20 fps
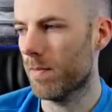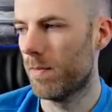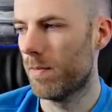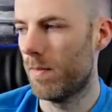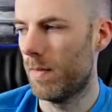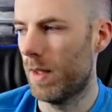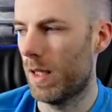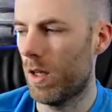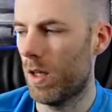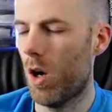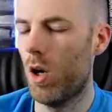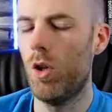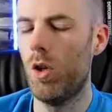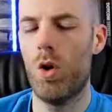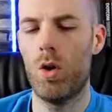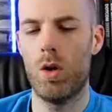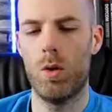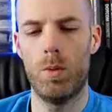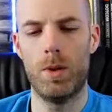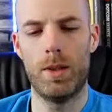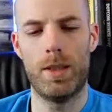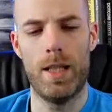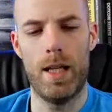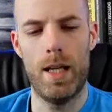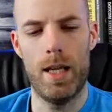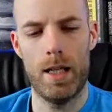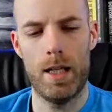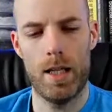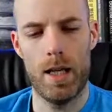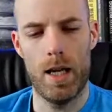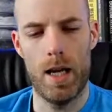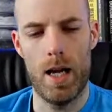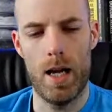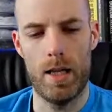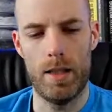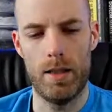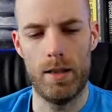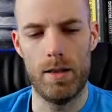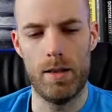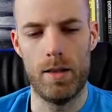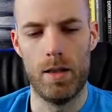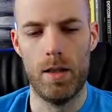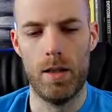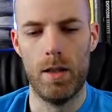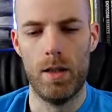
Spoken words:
like how long it will take, and